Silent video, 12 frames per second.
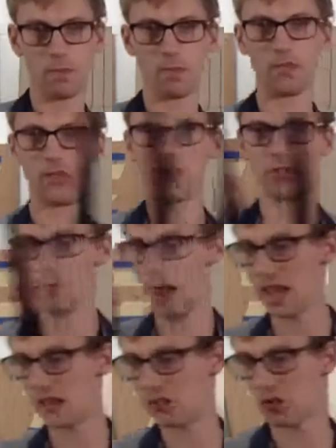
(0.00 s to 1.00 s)
So just
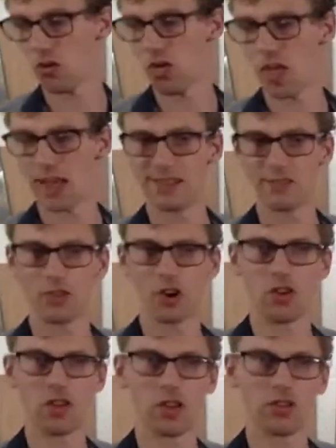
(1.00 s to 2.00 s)
make sure that they've
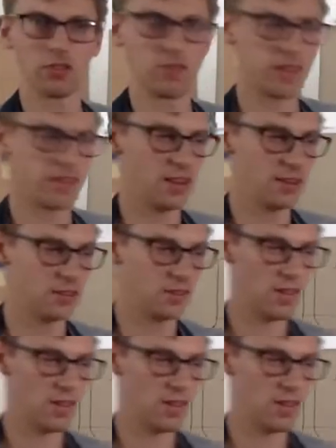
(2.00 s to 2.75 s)
got those fittings.